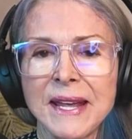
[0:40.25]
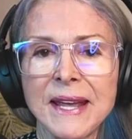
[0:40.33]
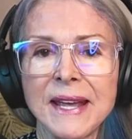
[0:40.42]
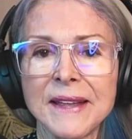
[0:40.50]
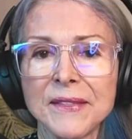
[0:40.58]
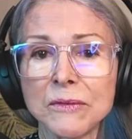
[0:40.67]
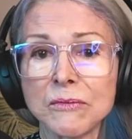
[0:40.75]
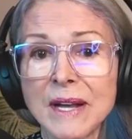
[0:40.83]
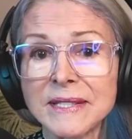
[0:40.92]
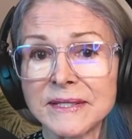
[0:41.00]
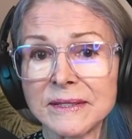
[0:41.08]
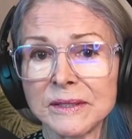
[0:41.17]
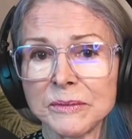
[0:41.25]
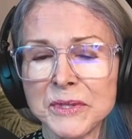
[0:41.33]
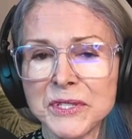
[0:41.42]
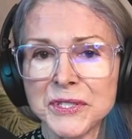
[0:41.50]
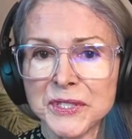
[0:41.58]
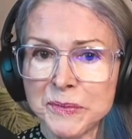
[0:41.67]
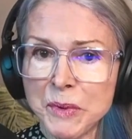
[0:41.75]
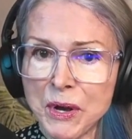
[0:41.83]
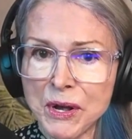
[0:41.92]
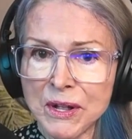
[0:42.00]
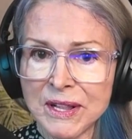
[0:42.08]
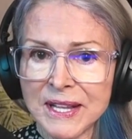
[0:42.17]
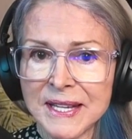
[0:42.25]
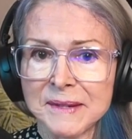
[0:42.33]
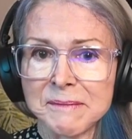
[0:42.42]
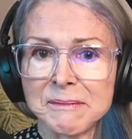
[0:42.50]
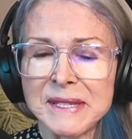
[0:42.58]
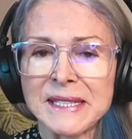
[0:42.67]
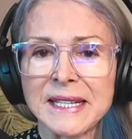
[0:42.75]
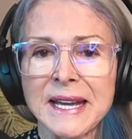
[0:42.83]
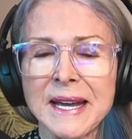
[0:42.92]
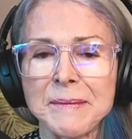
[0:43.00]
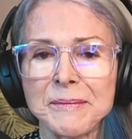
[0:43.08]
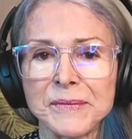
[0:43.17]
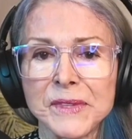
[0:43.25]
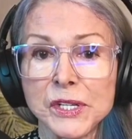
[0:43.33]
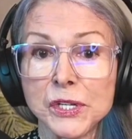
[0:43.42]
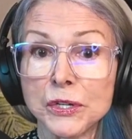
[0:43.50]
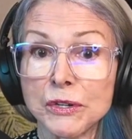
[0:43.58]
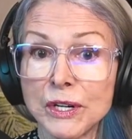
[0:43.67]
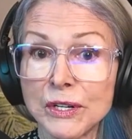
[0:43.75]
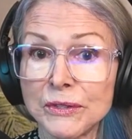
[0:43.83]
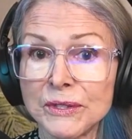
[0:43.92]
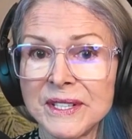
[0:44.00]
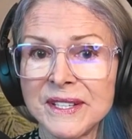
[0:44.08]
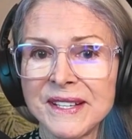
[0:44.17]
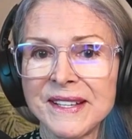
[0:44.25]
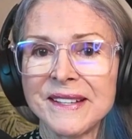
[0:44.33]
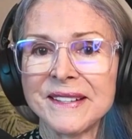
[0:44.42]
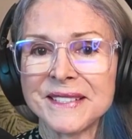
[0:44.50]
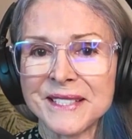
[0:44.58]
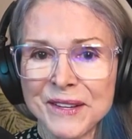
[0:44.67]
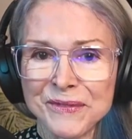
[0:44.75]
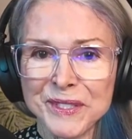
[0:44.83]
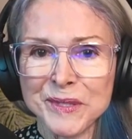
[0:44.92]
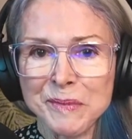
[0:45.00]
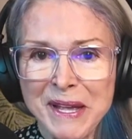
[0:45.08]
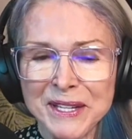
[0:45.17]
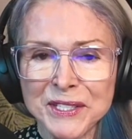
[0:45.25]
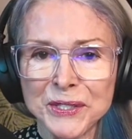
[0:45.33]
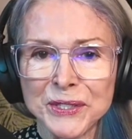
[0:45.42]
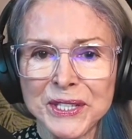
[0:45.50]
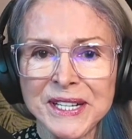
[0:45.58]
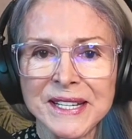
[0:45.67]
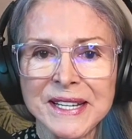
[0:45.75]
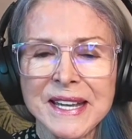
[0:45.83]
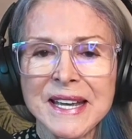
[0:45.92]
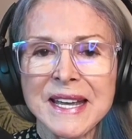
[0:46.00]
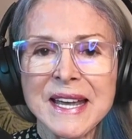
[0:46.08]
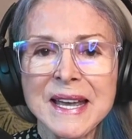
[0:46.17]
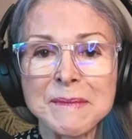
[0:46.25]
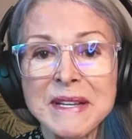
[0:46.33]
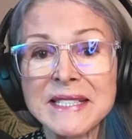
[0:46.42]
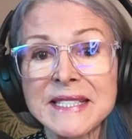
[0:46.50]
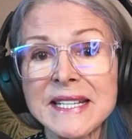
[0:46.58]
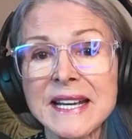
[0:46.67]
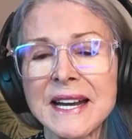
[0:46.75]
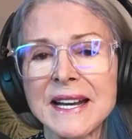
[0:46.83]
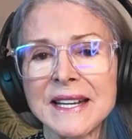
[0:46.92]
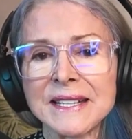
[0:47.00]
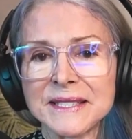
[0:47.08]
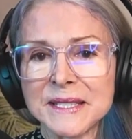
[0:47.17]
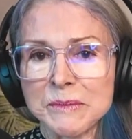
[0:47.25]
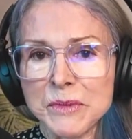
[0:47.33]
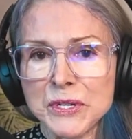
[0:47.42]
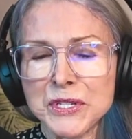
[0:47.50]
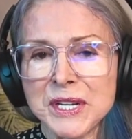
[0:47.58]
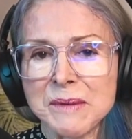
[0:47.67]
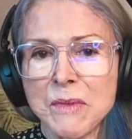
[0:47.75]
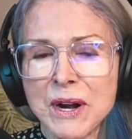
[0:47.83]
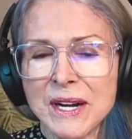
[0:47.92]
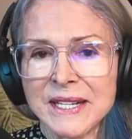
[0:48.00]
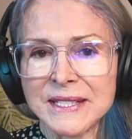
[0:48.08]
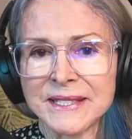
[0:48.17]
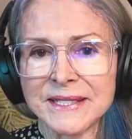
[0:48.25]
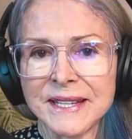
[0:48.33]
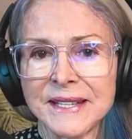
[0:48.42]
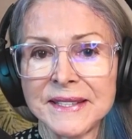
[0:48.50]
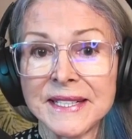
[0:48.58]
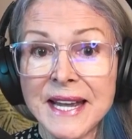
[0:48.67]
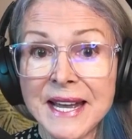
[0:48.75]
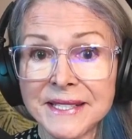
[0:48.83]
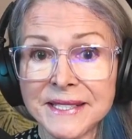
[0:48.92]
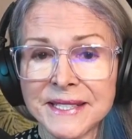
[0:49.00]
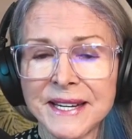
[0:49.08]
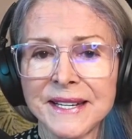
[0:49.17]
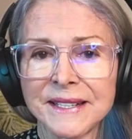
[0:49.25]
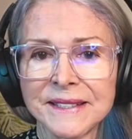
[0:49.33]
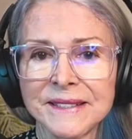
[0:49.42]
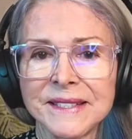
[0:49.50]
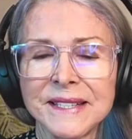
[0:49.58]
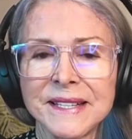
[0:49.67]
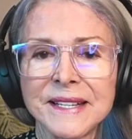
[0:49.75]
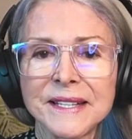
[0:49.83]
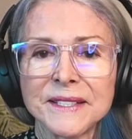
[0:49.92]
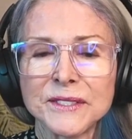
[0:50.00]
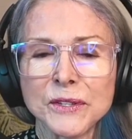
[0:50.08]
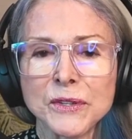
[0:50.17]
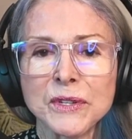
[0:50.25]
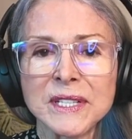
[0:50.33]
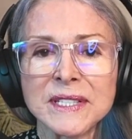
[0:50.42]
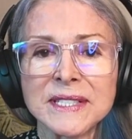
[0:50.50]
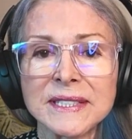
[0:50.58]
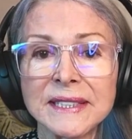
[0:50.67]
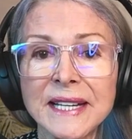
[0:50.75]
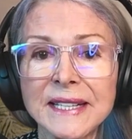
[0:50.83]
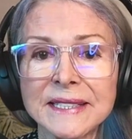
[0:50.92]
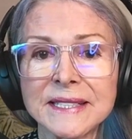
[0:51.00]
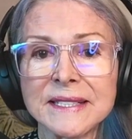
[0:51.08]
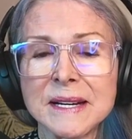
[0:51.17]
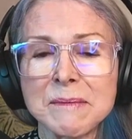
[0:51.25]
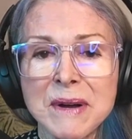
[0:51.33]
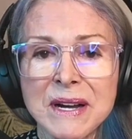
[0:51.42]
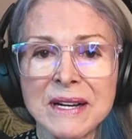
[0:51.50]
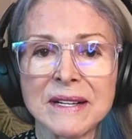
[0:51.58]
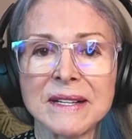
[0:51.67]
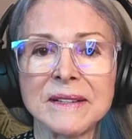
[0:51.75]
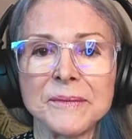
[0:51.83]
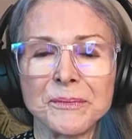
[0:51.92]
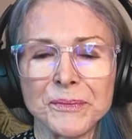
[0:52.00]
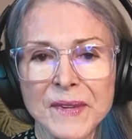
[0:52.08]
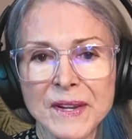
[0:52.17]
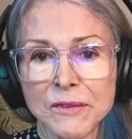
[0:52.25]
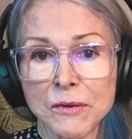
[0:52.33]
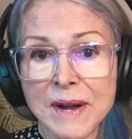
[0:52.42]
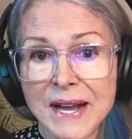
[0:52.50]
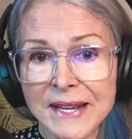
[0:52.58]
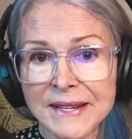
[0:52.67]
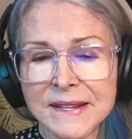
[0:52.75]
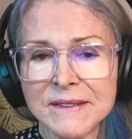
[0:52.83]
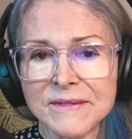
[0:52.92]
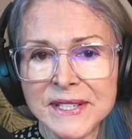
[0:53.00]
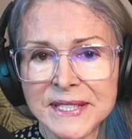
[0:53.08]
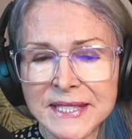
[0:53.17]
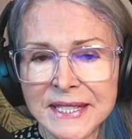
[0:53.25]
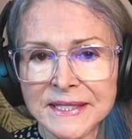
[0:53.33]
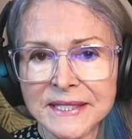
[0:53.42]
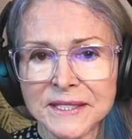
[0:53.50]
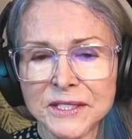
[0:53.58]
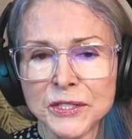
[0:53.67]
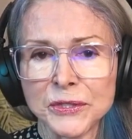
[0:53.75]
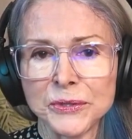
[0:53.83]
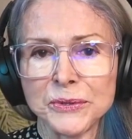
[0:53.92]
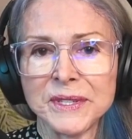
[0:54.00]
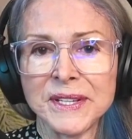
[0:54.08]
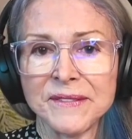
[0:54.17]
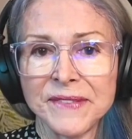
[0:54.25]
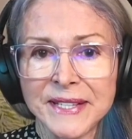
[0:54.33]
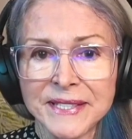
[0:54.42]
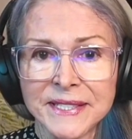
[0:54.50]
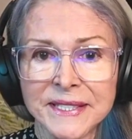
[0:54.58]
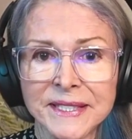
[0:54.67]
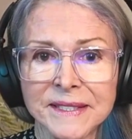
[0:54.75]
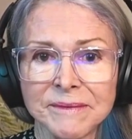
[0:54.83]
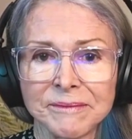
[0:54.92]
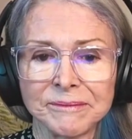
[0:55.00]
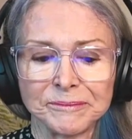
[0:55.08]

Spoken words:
and the Russell, which is small and mid cap, the Euro, self-explanatory, MSCI is emerging markets, and the Nasdaq. So you can select among a variety of indexes to invest in.